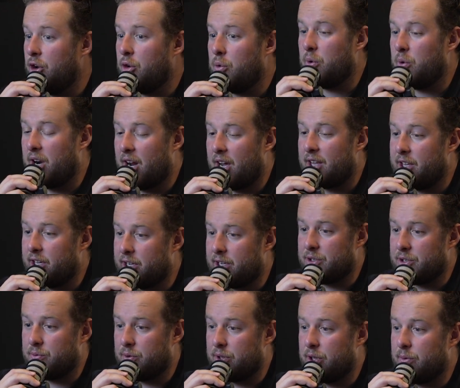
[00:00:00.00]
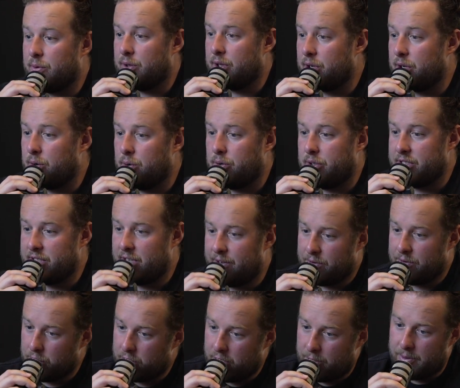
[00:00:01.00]
What I think is really, really cool is that
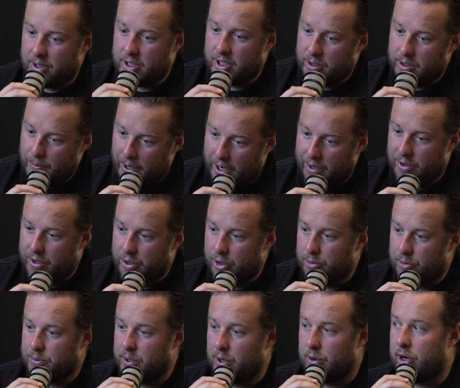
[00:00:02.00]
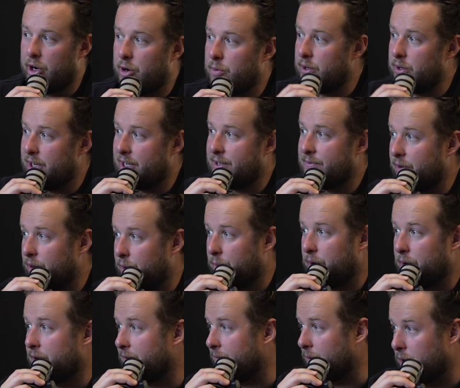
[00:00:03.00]
if you come into the Perry Group, you're here with us for
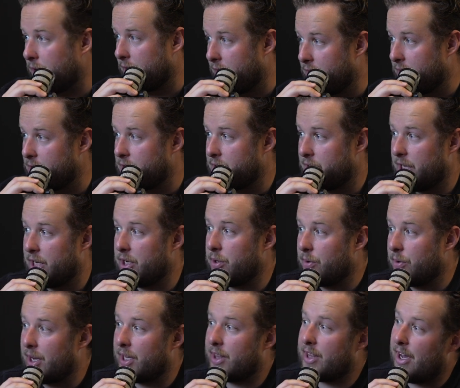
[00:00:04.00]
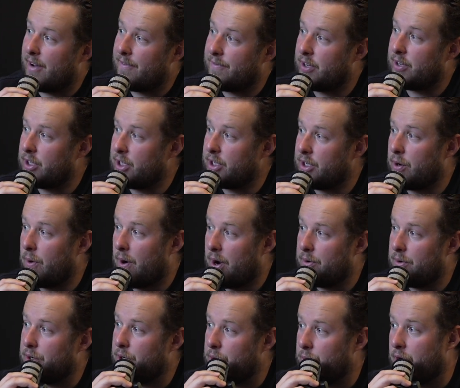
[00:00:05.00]
3 or 4 years, and then you get that feeling to go
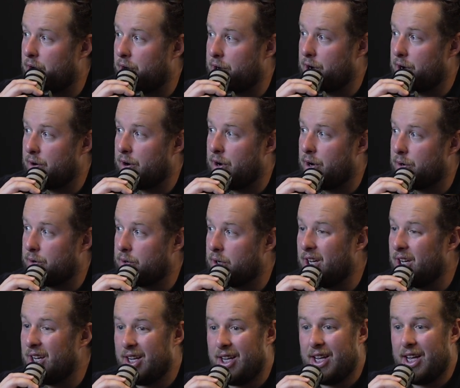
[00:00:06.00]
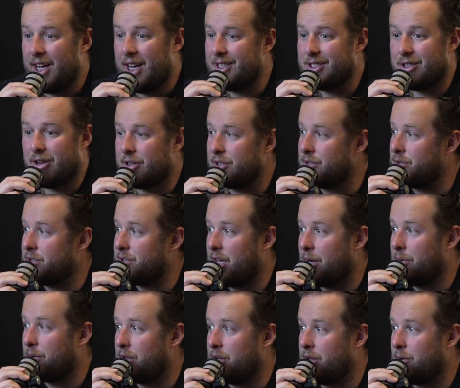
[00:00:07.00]
out and do it on your own. As long as you
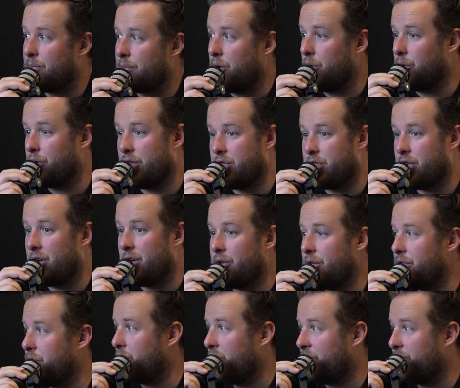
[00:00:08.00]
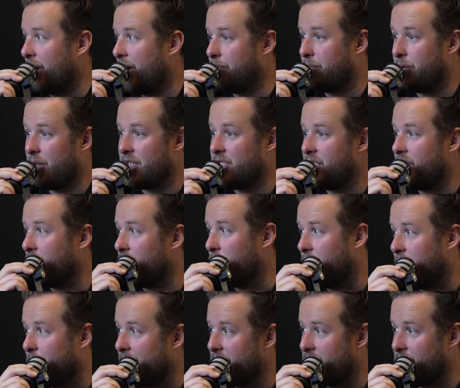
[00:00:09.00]
stay within the brokerage, not only do you have my blessing, you
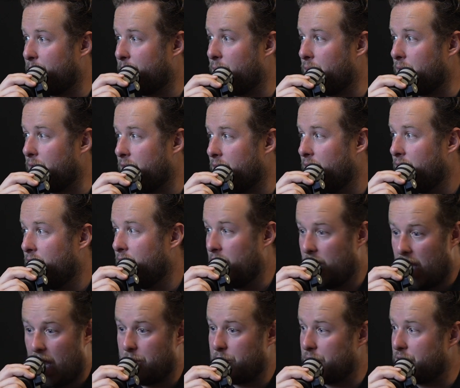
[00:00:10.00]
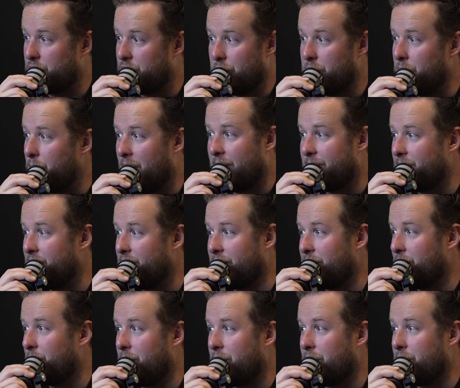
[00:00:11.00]
have my support. I will show you everything
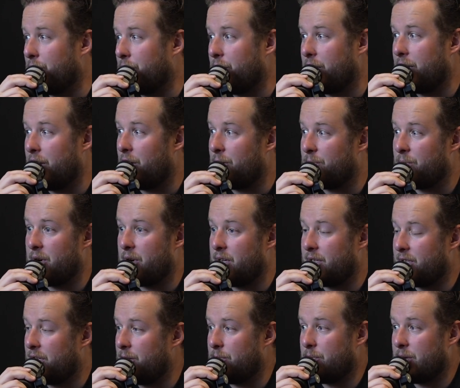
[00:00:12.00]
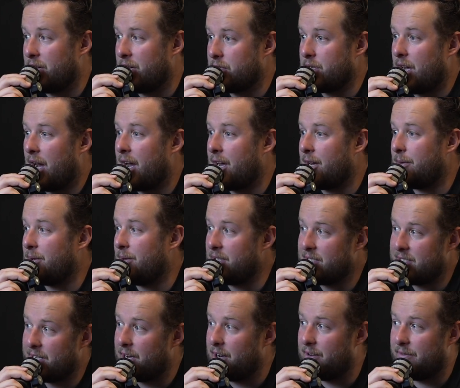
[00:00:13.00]
that we are doing to help run a team, because I am
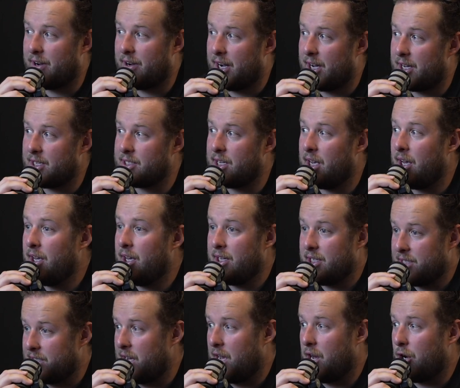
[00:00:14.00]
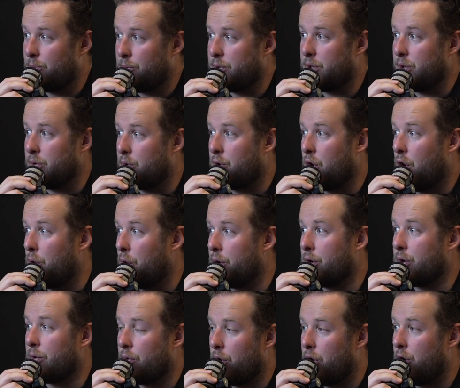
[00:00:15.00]
incentivized to help you go
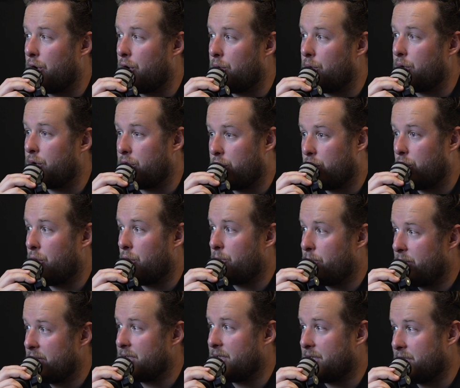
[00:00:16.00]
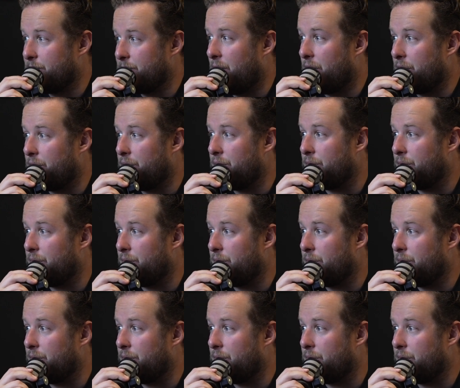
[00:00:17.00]
and grow your business model.